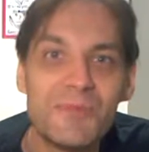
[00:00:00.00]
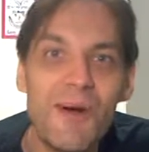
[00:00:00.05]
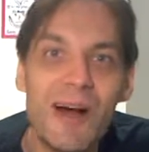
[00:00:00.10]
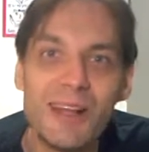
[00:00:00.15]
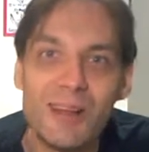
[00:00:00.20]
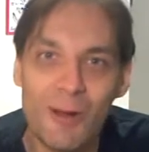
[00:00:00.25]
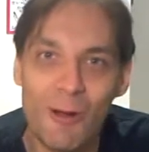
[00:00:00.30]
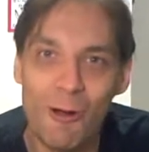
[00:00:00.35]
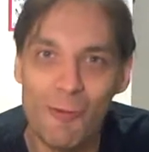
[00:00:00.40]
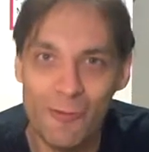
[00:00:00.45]

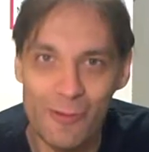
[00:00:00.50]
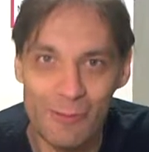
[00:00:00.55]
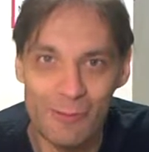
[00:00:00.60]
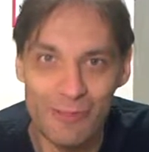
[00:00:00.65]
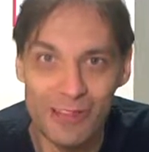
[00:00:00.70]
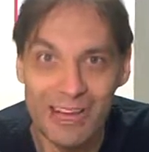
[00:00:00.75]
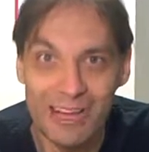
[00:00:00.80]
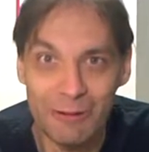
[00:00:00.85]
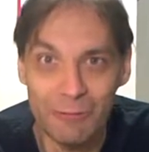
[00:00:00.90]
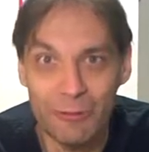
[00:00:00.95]
my girlfriend
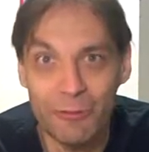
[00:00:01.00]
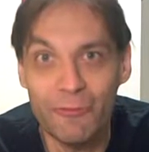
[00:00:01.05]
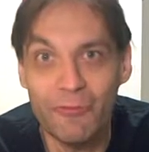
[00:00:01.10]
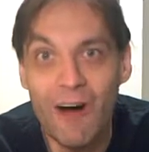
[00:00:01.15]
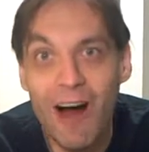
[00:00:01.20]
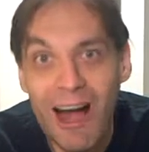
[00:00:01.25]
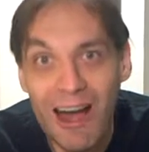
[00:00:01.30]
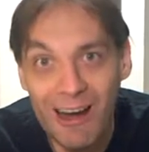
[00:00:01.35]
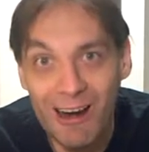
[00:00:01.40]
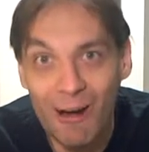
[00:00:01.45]
playing with
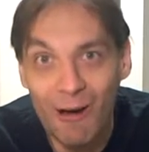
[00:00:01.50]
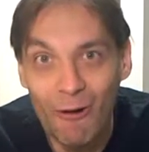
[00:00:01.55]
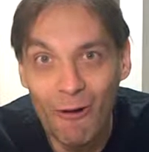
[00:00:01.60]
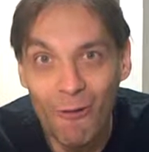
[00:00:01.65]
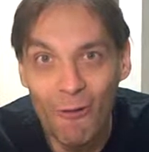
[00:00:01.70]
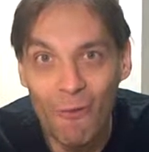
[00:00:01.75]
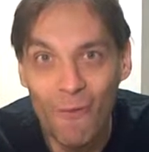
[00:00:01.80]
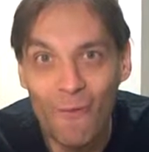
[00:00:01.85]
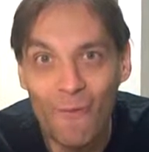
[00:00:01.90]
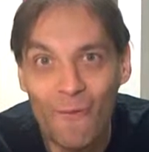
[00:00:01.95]
fire.
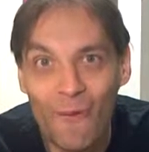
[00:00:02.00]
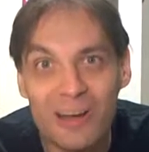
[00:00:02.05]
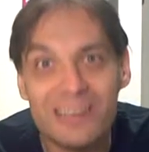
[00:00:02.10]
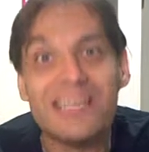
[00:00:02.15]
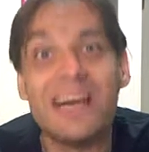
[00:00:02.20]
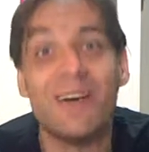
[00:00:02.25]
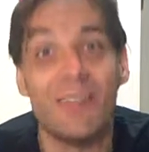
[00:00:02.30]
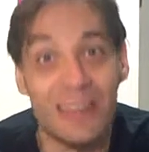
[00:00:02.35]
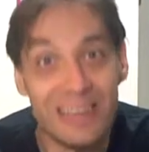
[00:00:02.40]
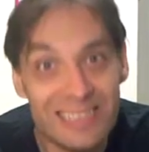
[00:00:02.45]
Watch
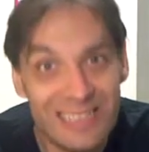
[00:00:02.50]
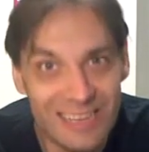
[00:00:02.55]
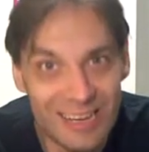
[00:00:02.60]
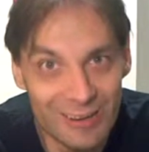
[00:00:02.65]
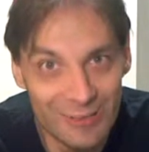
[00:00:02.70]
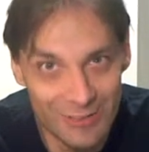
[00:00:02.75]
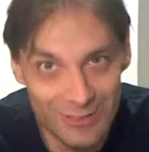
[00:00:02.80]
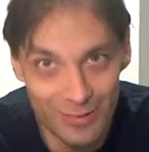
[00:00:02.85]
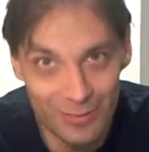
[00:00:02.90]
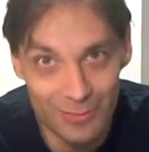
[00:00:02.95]
how this
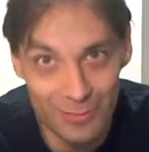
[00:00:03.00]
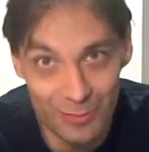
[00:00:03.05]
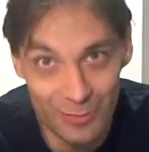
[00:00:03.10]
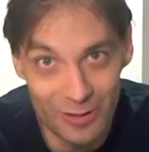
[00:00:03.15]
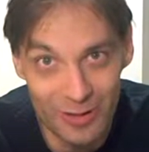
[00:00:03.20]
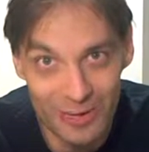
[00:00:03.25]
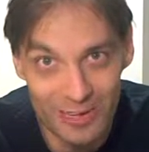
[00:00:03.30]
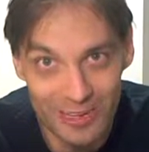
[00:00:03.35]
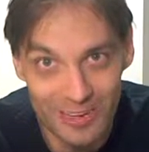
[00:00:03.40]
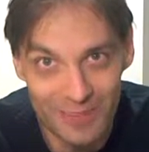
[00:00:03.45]
goes,
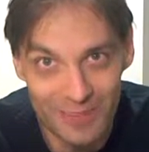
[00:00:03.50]
everyone.